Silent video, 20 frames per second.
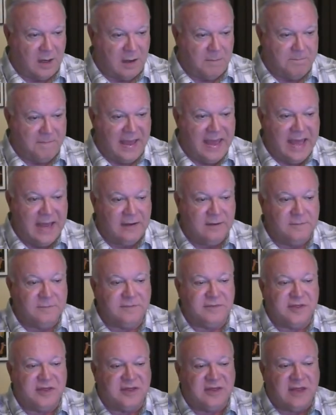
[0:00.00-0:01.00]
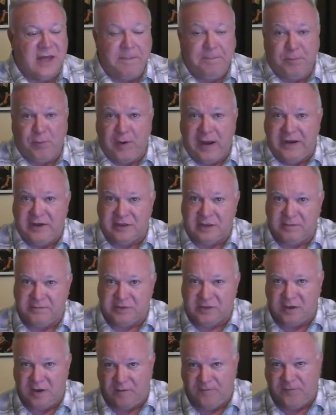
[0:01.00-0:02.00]
a man separates
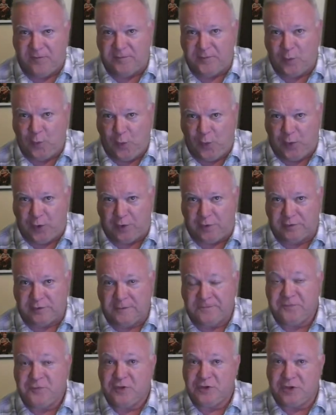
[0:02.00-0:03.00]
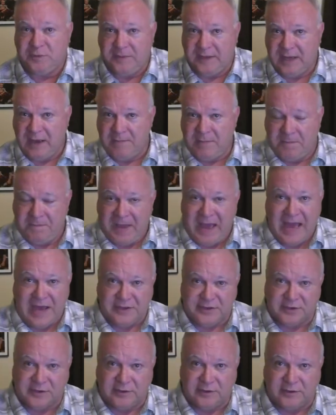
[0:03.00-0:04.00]
himself from the world to become a
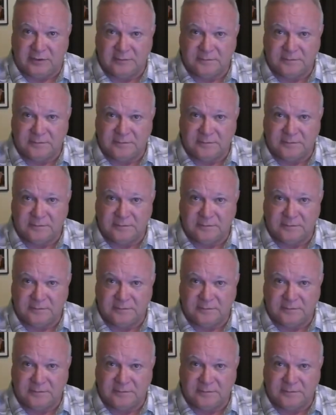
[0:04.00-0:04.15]
pastor.